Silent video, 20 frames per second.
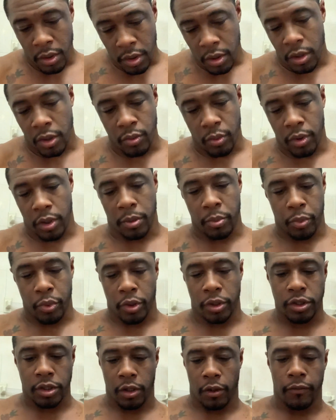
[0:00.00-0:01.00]
You wanna
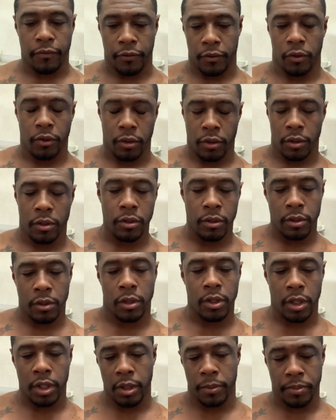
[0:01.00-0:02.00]
brush off your
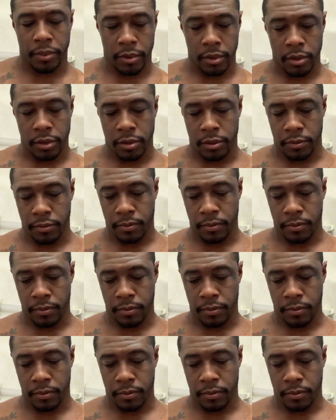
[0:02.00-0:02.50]
clippers.